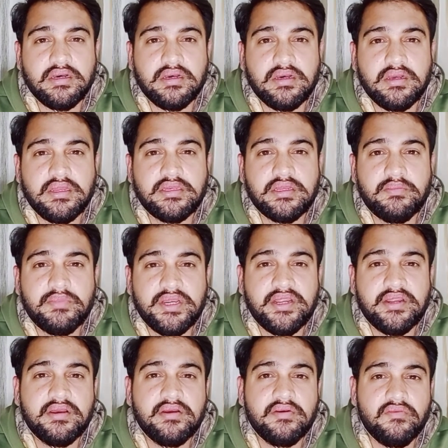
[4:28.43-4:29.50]

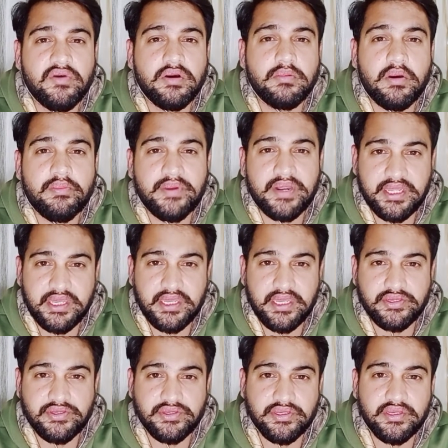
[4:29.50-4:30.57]
incomplete verb of
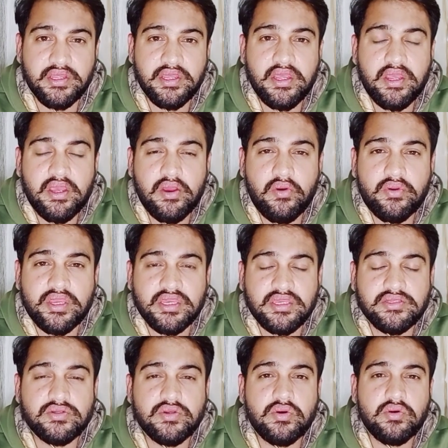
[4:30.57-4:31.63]
predication. Okay,
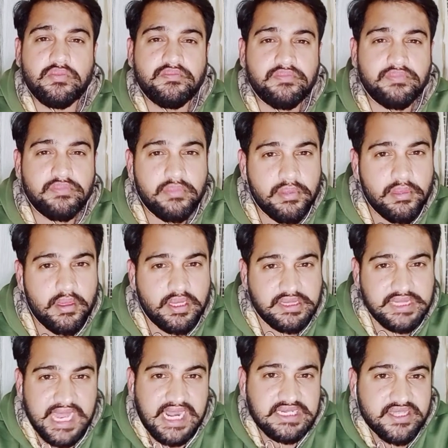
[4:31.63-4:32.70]
so
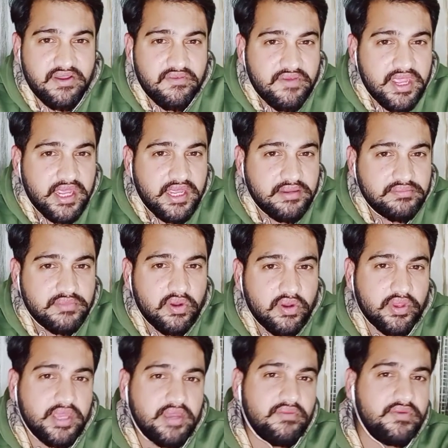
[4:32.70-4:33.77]
that's a way.
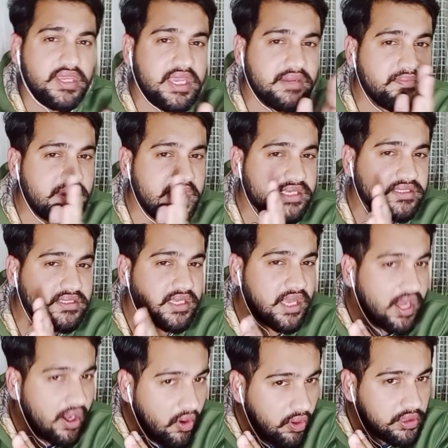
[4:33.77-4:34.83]
Okay, we can place
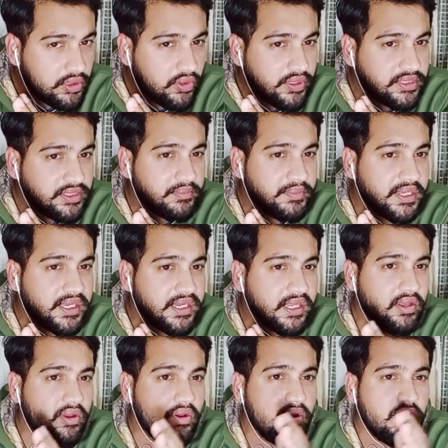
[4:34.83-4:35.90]
although in the
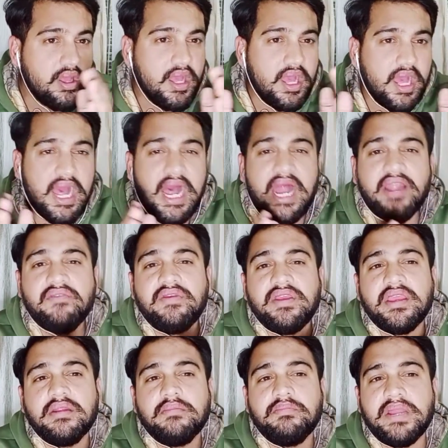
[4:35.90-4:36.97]
beginning, and we
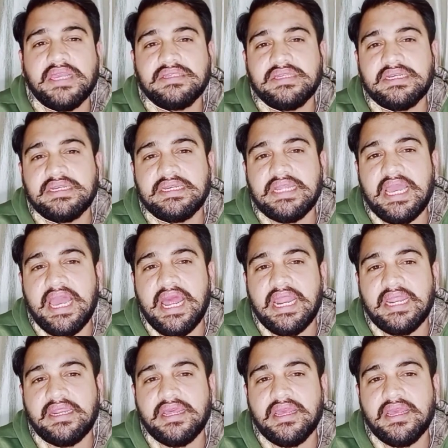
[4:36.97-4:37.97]
can place it at